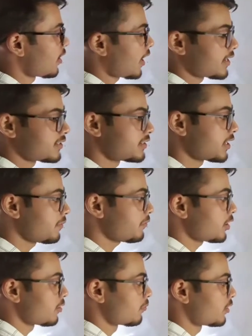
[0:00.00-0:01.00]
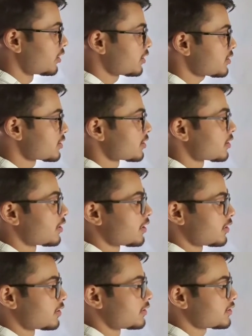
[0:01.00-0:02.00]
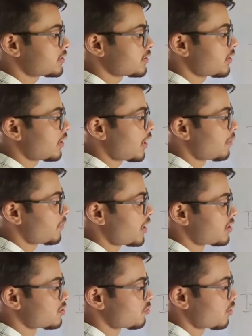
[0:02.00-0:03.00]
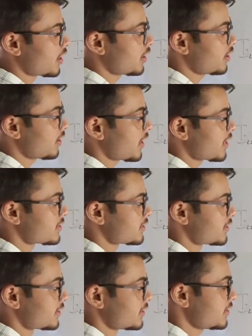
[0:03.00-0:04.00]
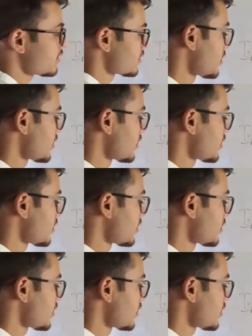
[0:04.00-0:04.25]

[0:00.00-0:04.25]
ICM plus this mr square as it is.